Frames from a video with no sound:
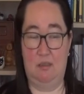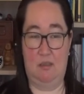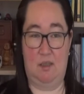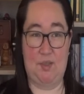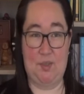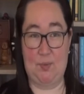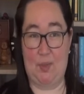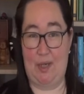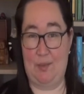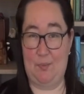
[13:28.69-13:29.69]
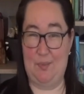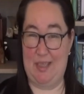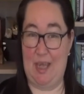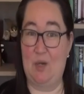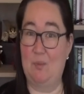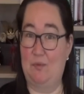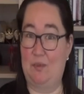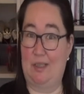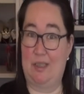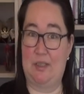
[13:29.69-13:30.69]
nice to wear now
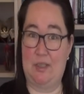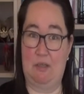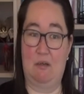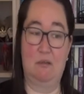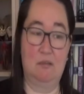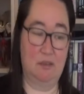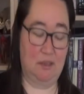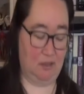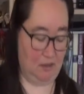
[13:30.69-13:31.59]
before it gets too cold.